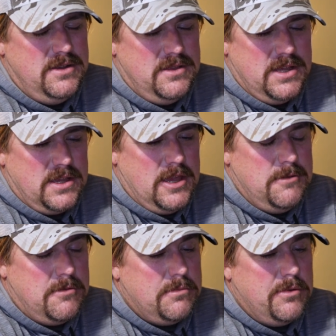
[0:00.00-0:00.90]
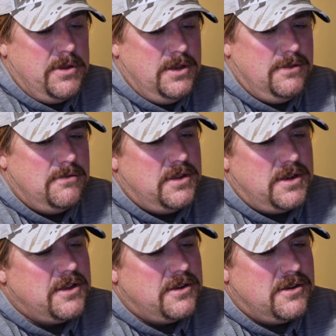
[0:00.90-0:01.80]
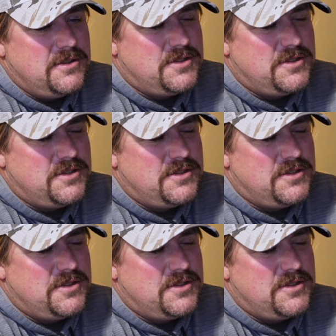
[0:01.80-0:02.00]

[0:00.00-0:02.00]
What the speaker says: that cable point. And I had heard